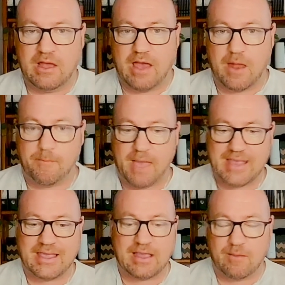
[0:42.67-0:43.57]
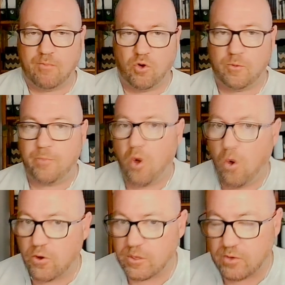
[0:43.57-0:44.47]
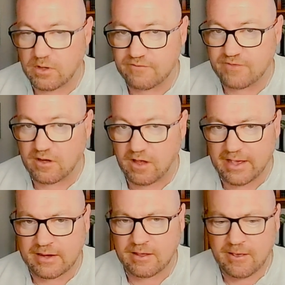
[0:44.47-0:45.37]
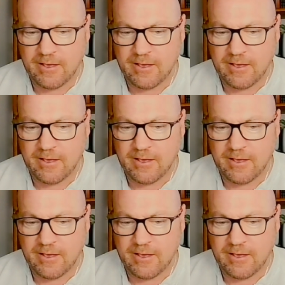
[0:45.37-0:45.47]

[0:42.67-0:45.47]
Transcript: and making it more portable, if you like.